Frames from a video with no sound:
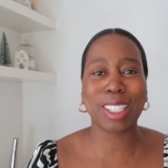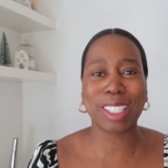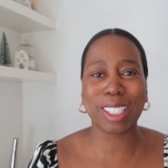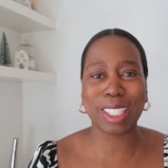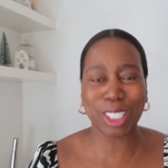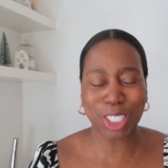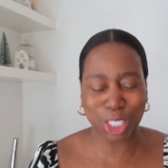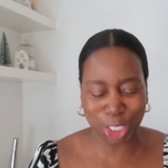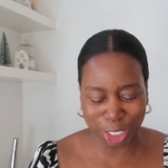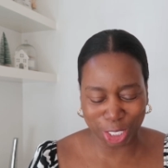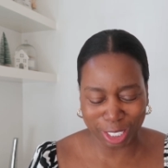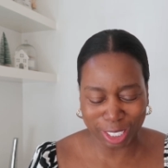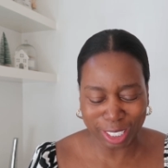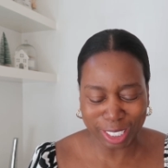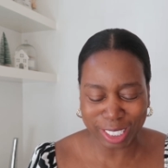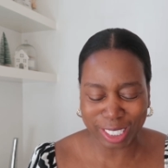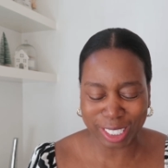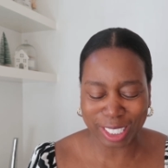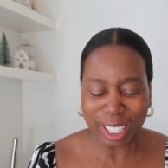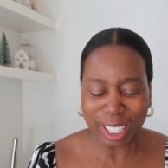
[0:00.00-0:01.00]

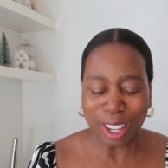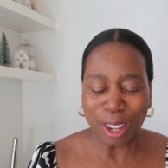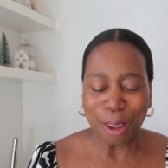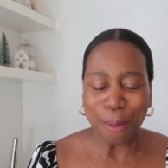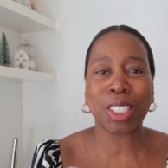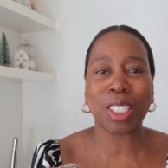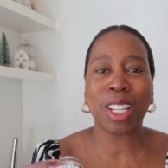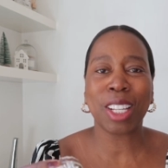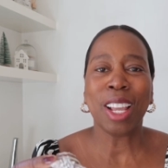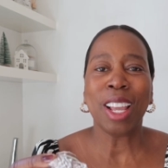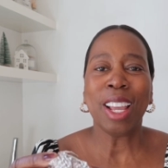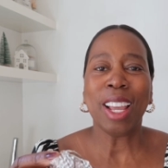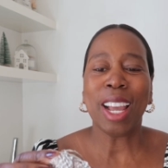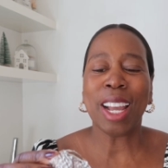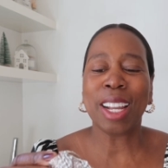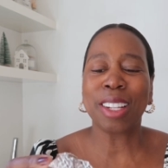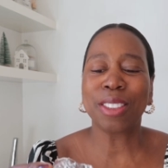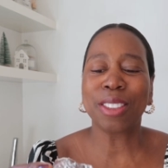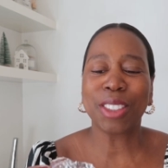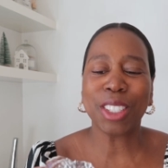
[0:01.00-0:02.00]
delicious.
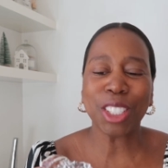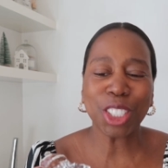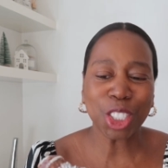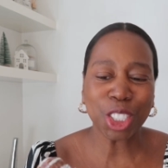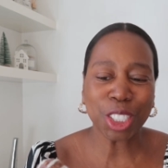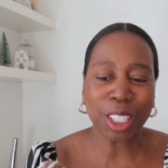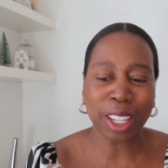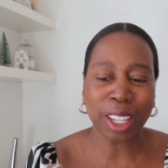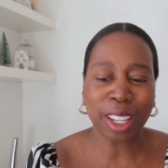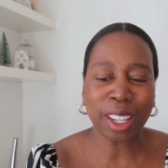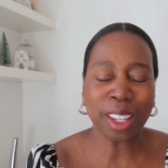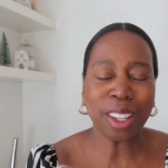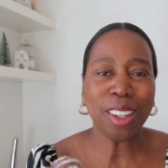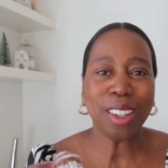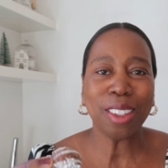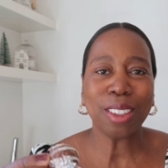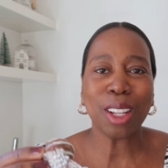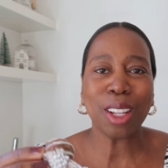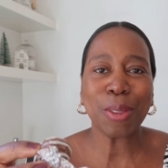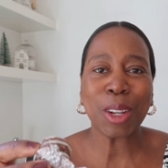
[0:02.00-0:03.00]
And this year,
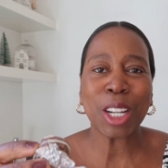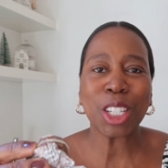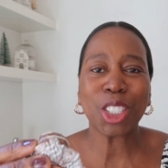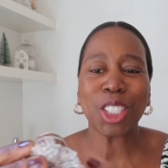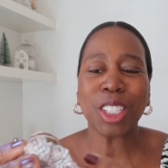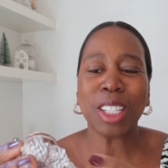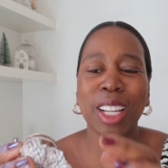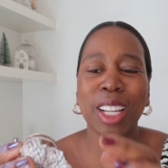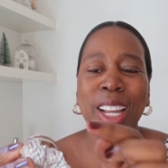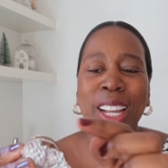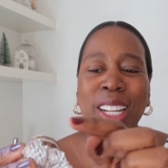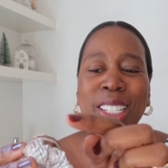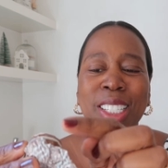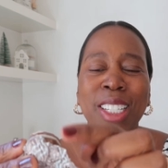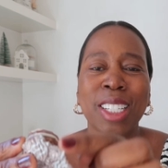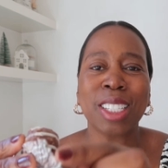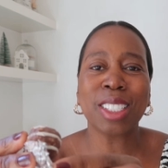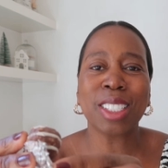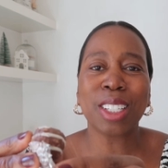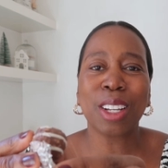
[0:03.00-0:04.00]
they've actually
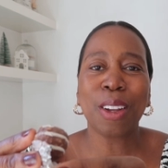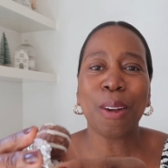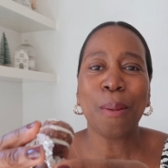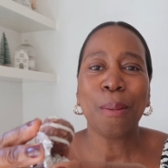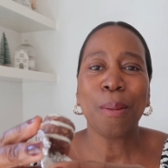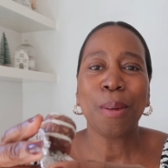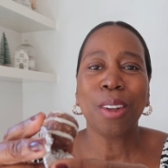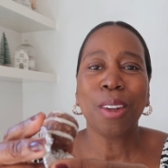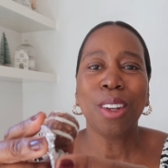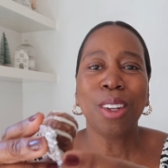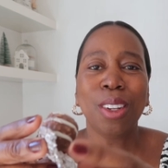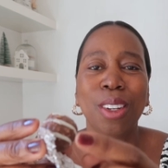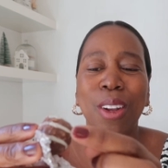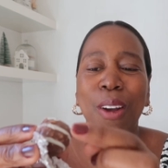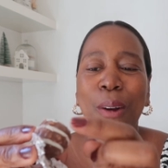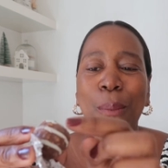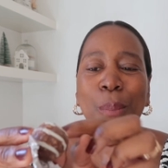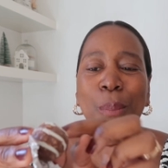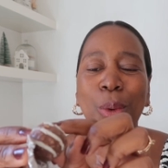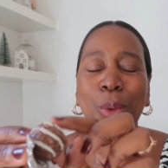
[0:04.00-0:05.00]
added
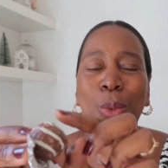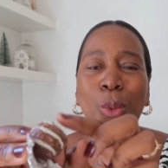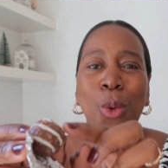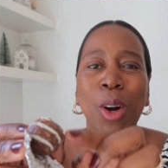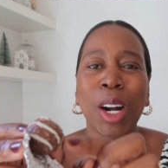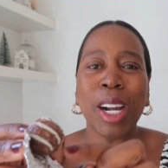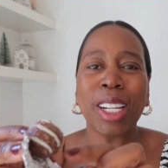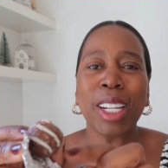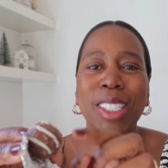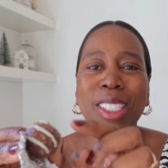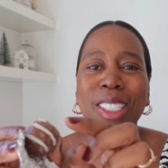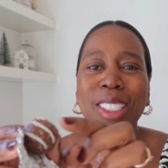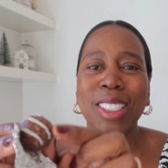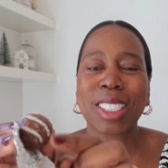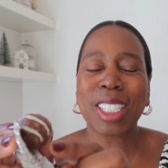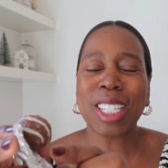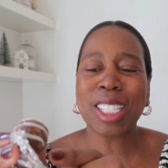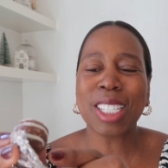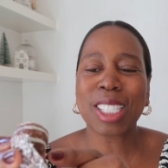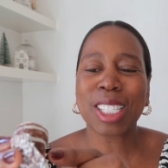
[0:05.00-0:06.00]
white
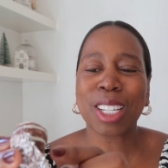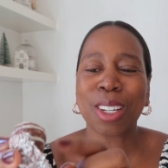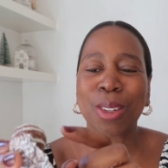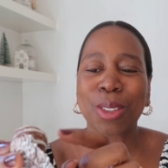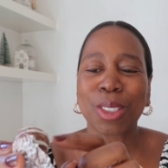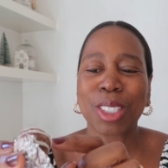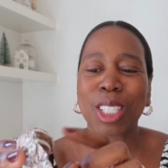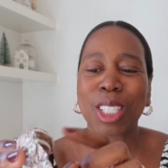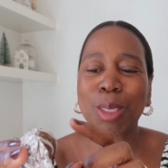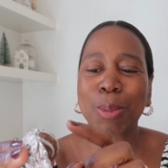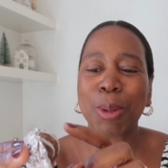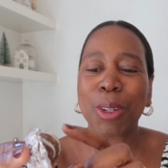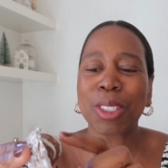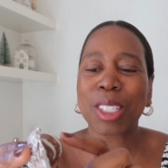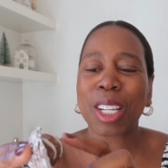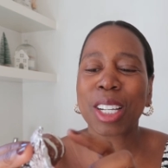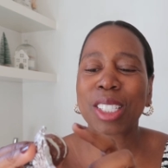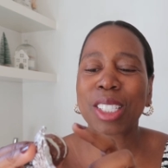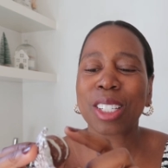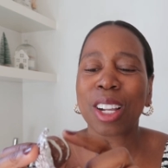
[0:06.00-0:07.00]
detail. So I
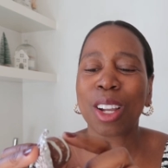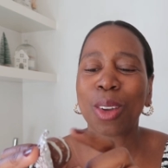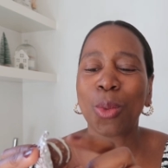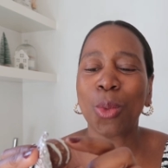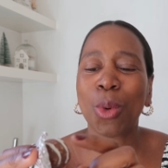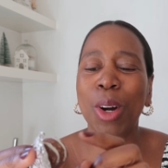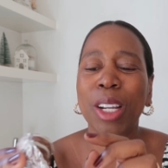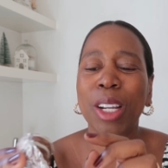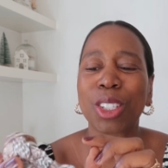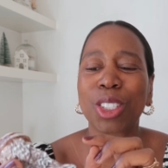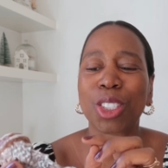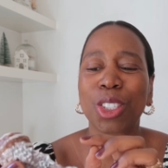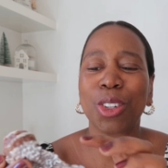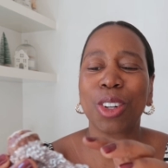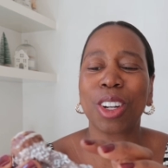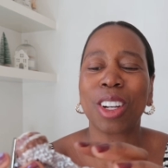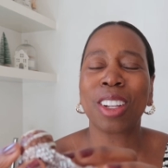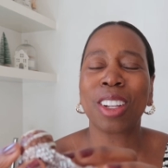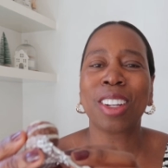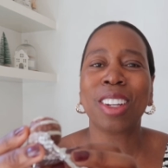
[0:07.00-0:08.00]
suppose that's like white
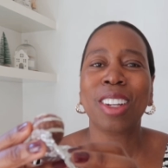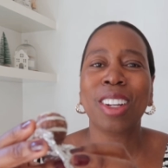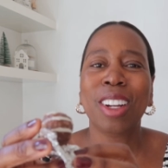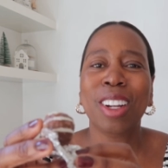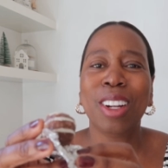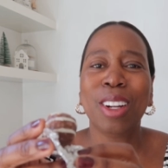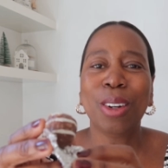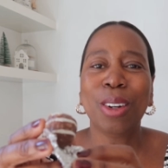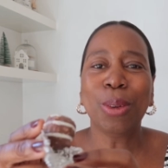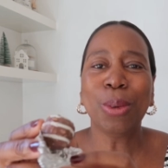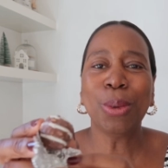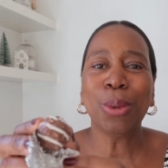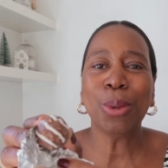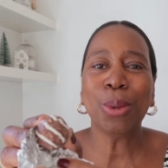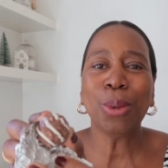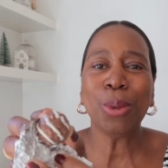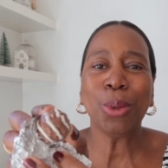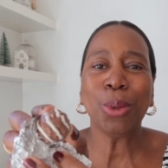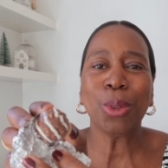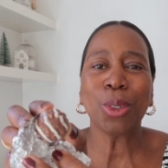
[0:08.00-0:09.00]
chocolate
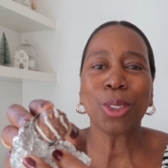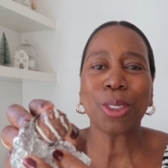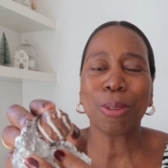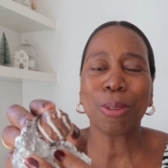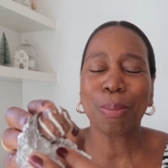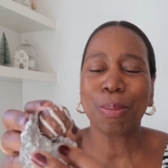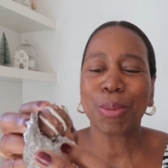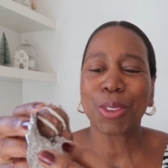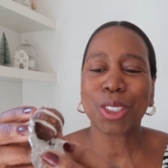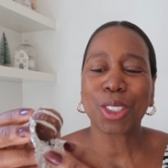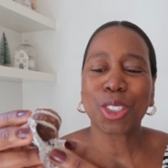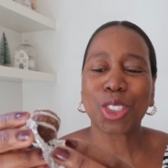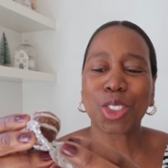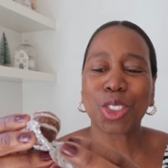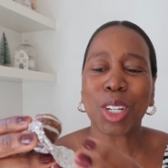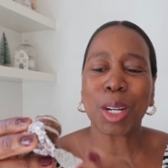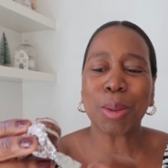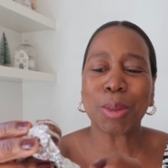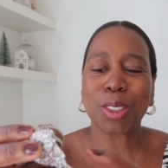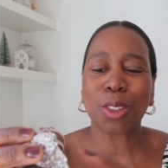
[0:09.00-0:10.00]
or
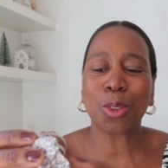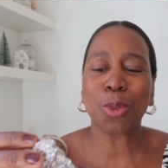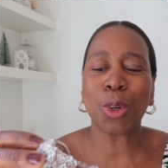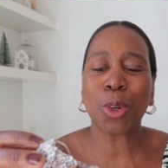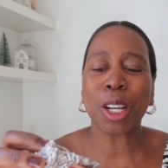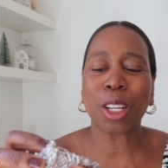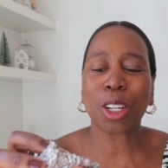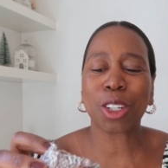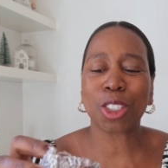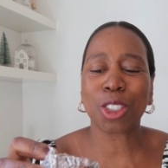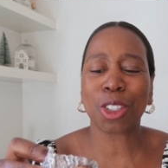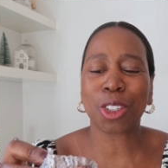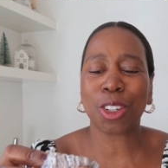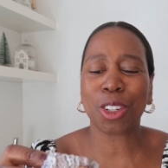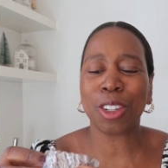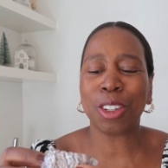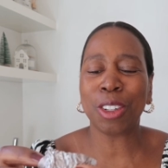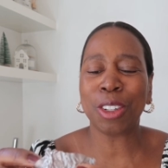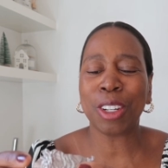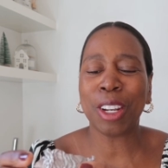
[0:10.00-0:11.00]
stripes of white
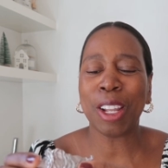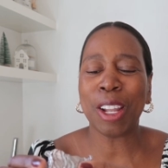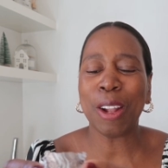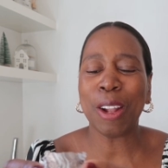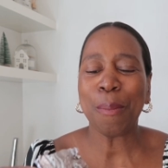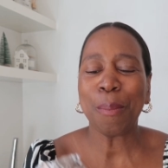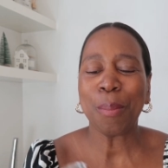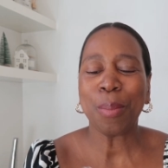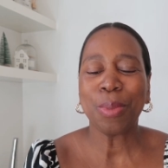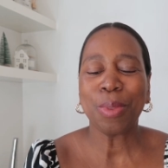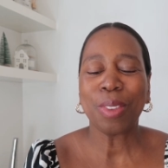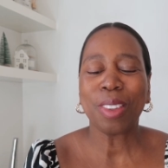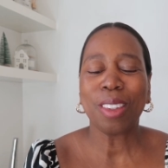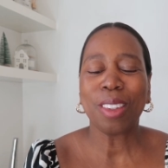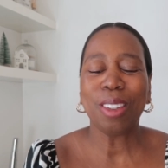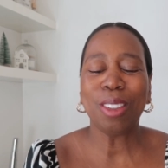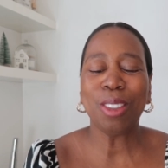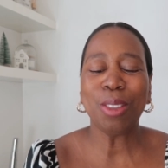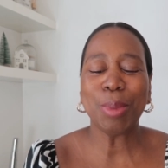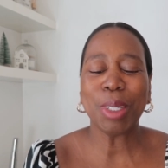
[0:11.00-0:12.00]
chocolate on there.
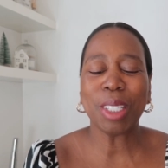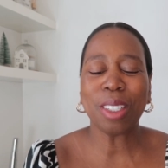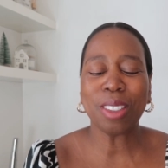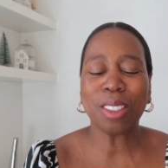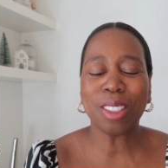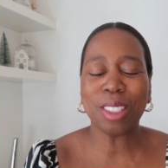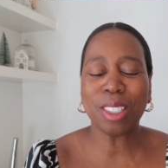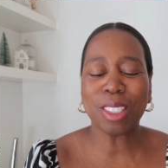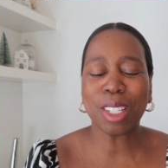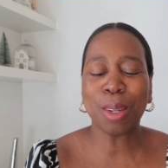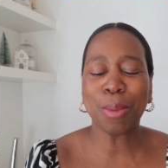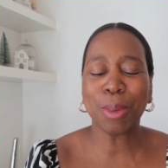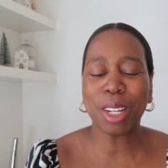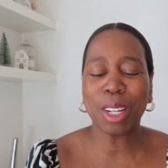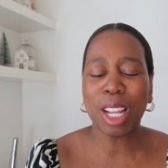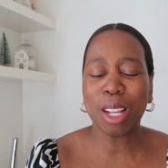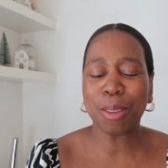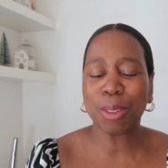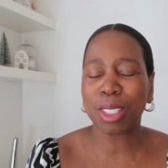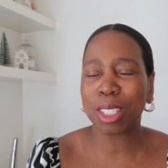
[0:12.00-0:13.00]
Oh my goodness, I'm
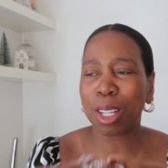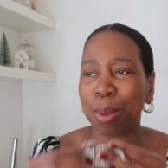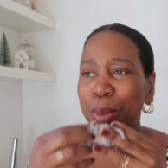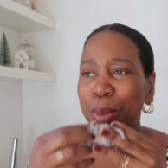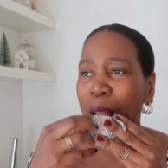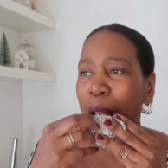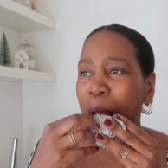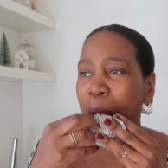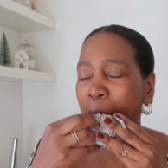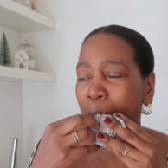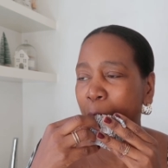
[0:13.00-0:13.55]
going to have some.